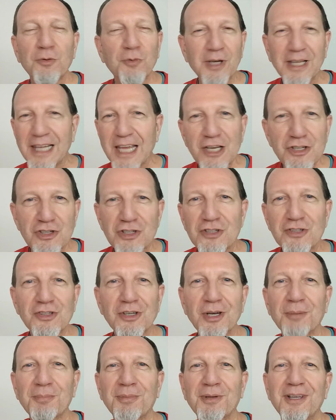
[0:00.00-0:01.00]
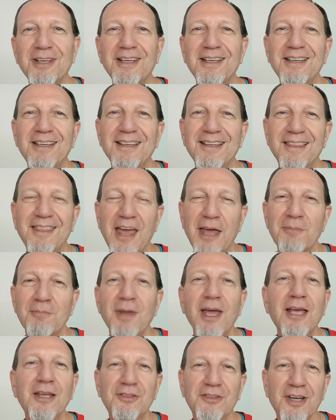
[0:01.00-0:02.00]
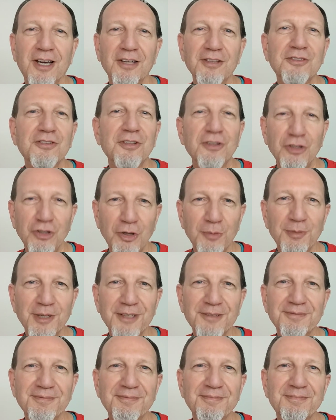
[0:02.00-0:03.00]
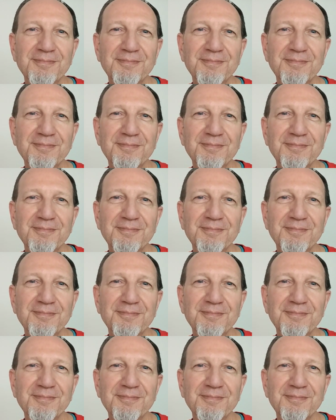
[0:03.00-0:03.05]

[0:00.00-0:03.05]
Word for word: relationship that makes us human.